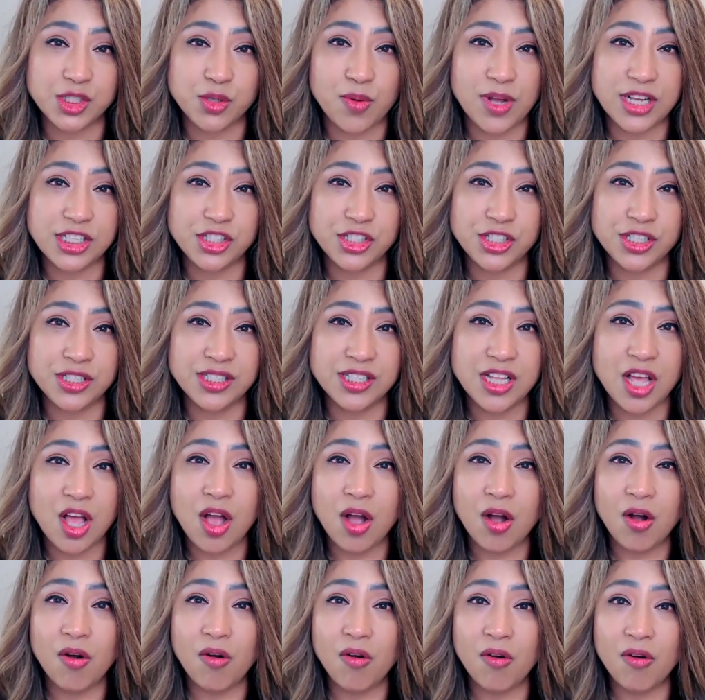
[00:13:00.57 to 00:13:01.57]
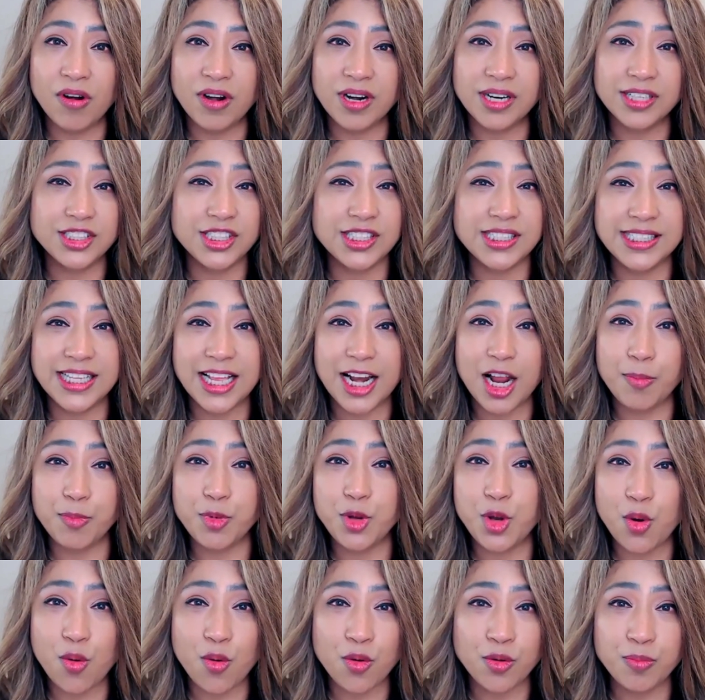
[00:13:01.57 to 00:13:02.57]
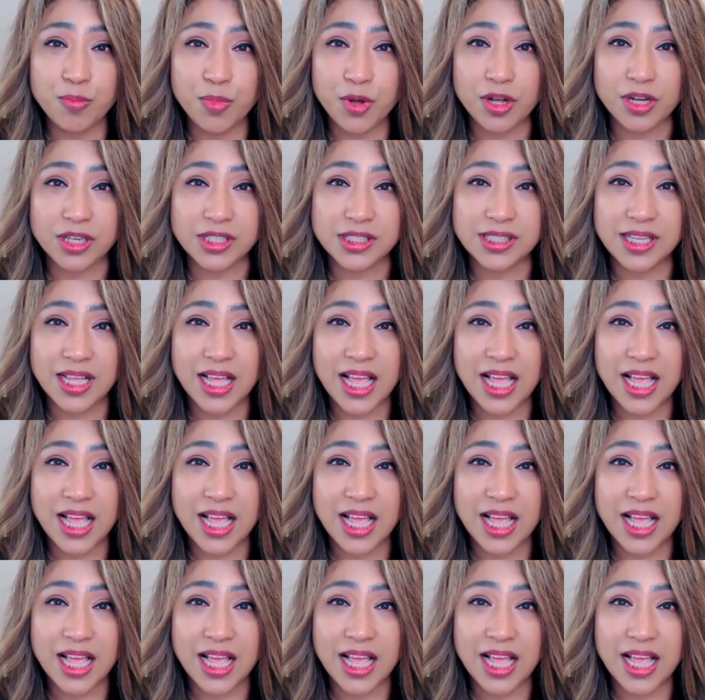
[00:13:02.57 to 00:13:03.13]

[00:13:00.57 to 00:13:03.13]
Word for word: questions or just set up your own books.